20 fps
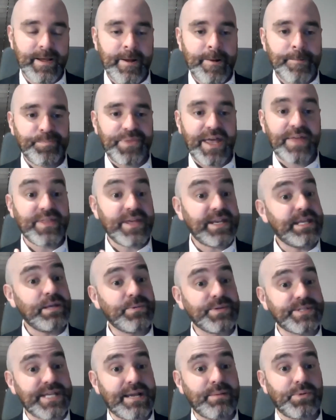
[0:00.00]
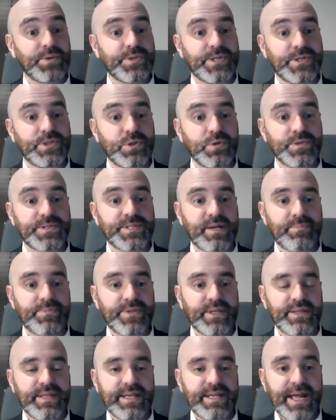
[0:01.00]
And then he was able to do
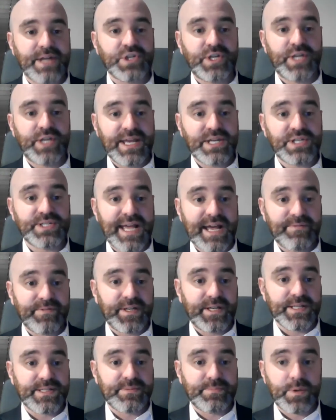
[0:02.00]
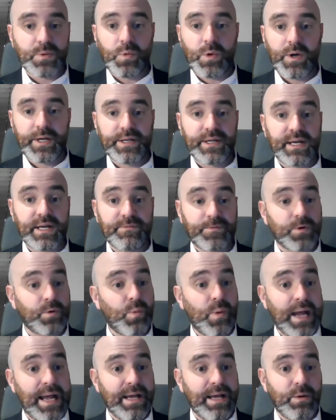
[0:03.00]
something that education advocates have been working on for a
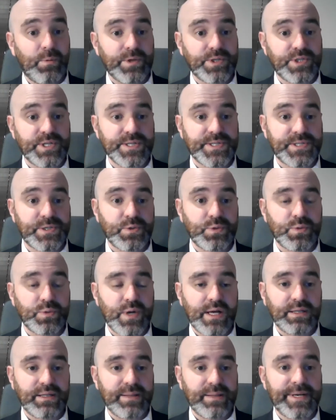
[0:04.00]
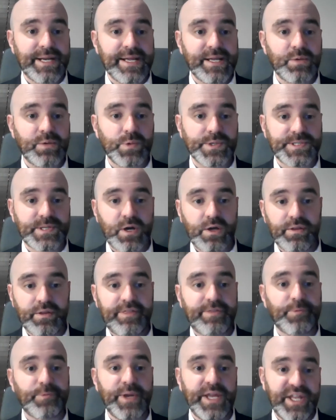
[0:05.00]
while, which is to eliminate what's called
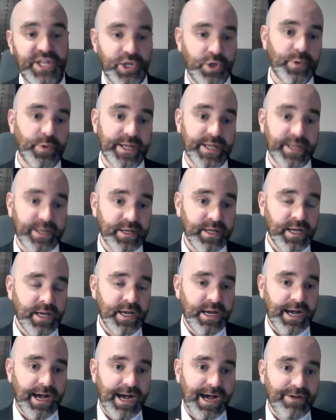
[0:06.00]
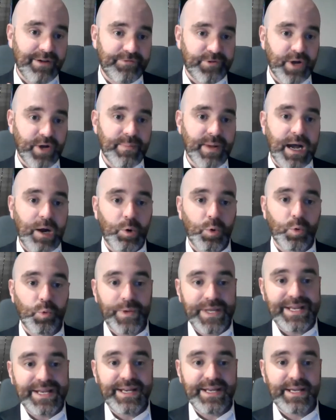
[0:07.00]
3Qing from our
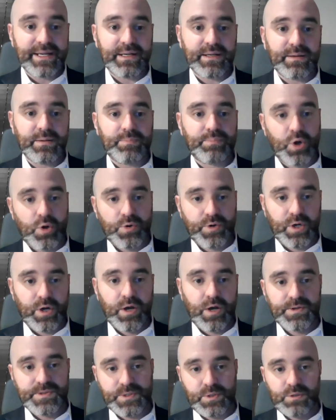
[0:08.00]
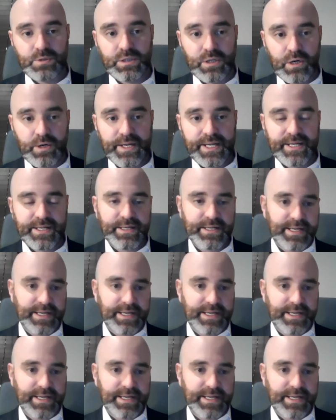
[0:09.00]
reading protocols or learning,